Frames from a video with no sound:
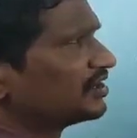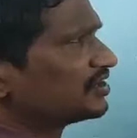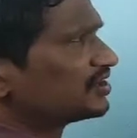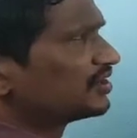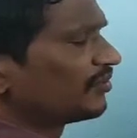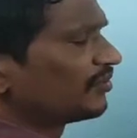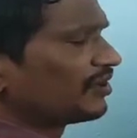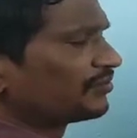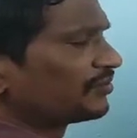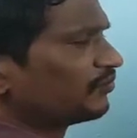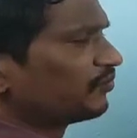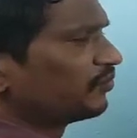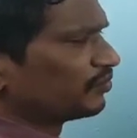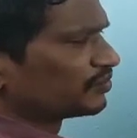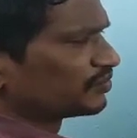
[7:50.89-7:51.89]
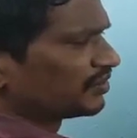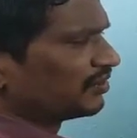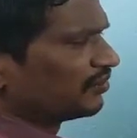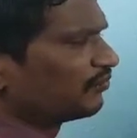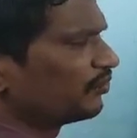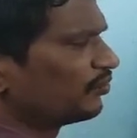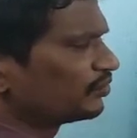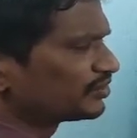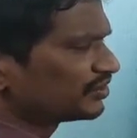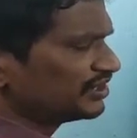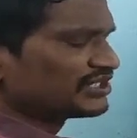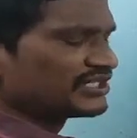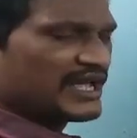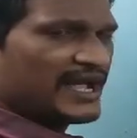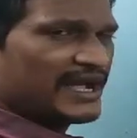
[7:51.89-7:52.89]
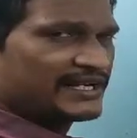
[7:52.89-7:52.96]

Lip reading: this is one of the force. The force is